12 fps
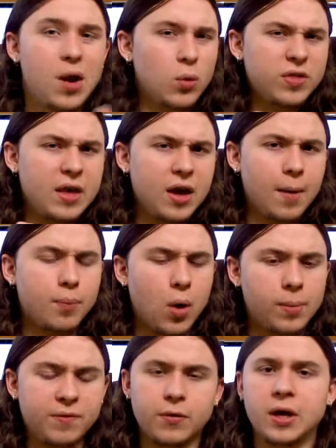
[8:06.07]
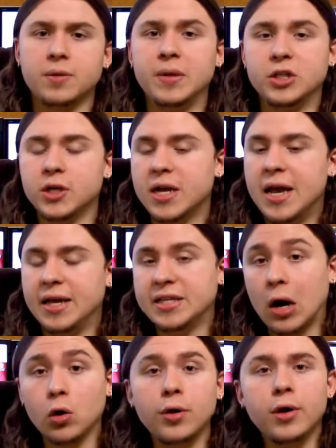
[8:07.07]
And one thing I probably forgot to mention
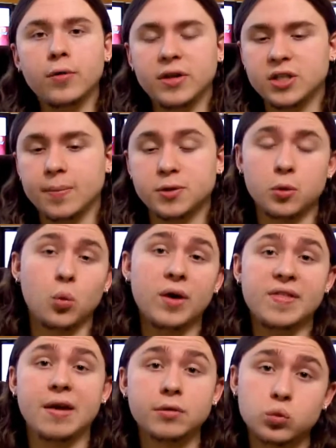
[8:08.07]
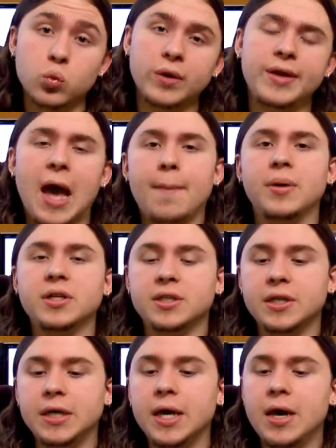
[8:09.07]
is that earlier in this episode, one thing I was really happy to
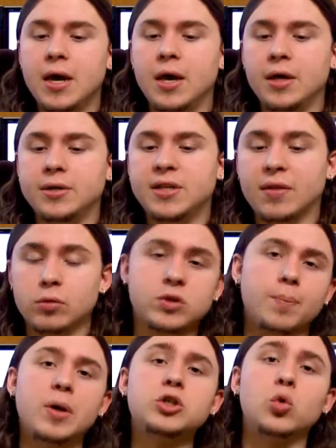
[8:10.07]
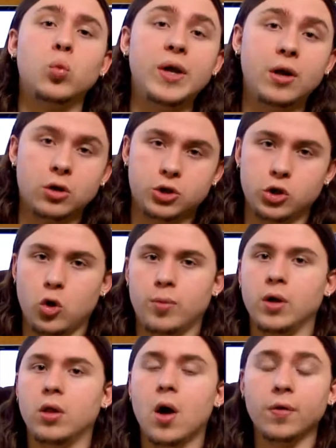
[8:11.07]
see is that there was a bunch of weaker
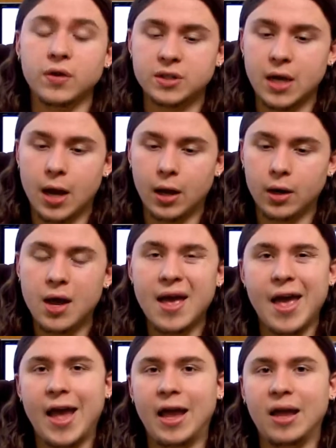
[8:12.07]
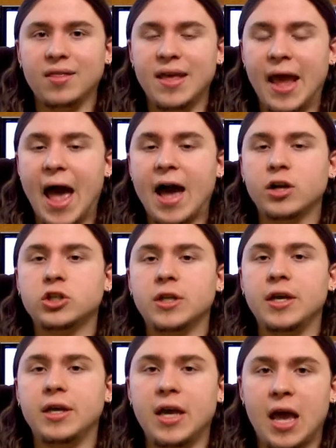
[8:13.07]
shinobi along the side, and they
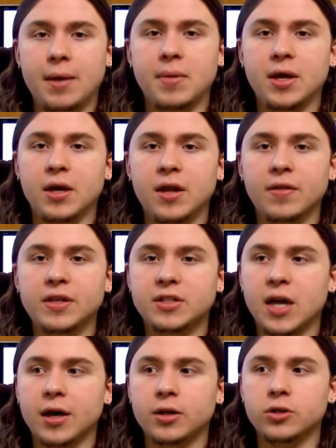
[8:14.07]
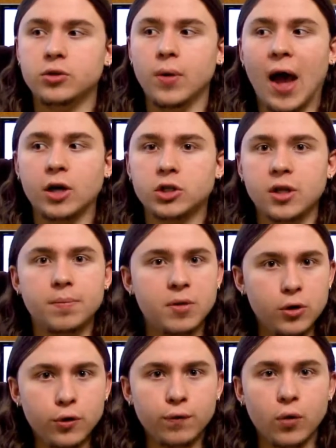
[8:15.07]
actually came in and decided to actually
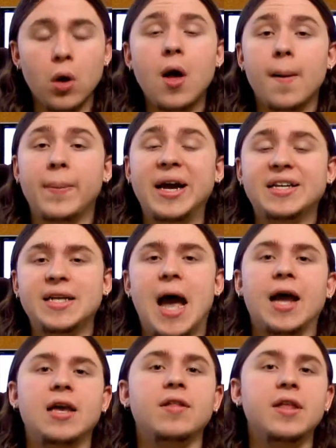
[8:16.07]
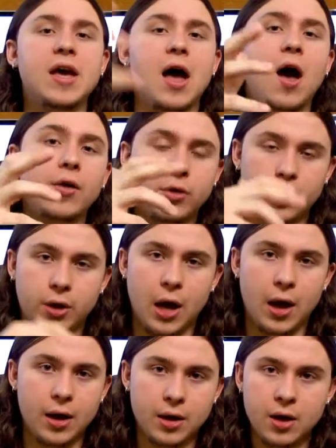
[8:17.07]
be useful by attacking the other
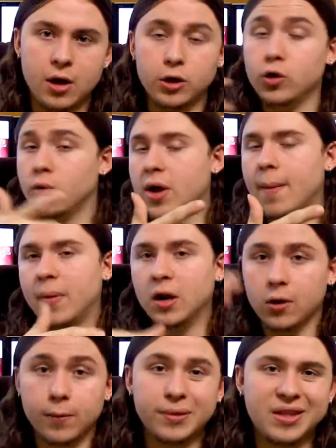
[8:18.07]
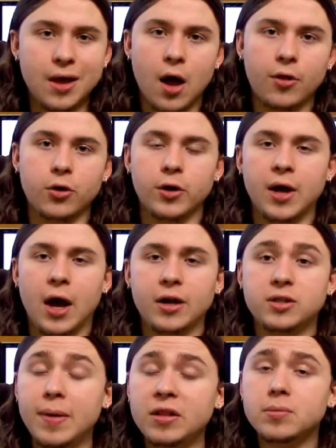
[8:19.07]
guy, you know, not Madara, but the other
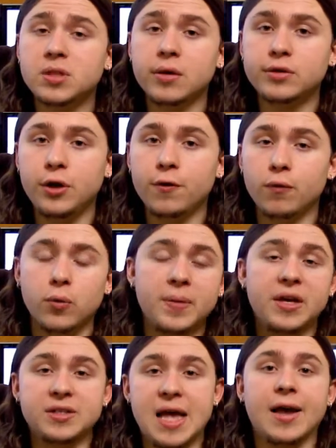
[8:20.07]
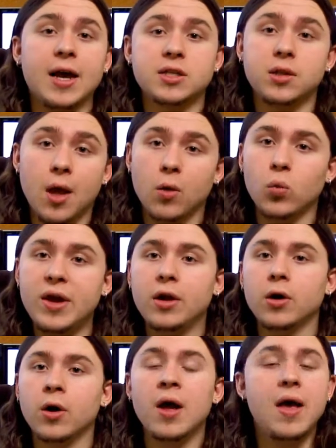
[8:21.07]
guy, to make themselves useful because that guy's a lot
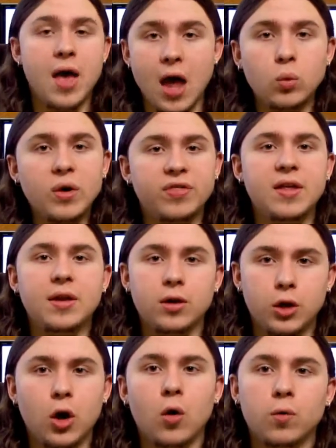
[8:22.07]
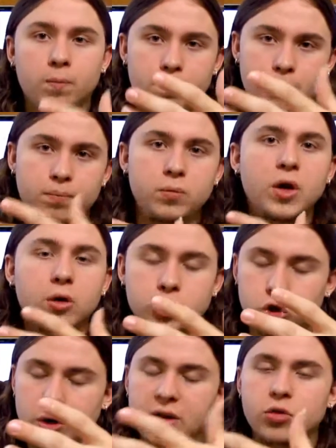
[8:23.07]
weaker, and within, you know, you know,
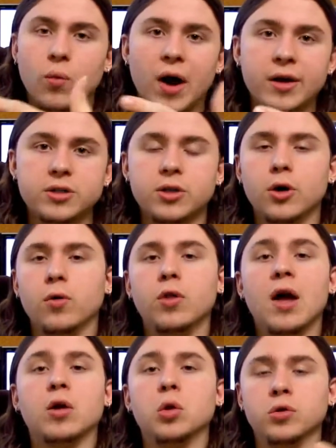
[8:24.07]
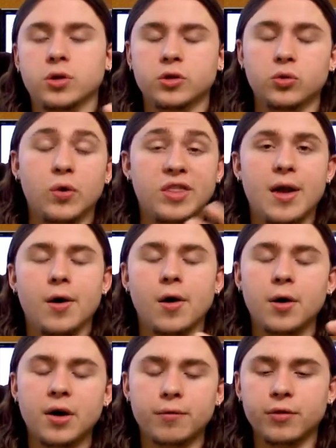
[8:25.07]
strength-wise, you know, a lot closer to what they
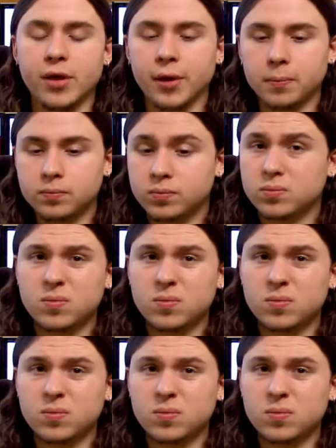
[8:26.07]
are and everything.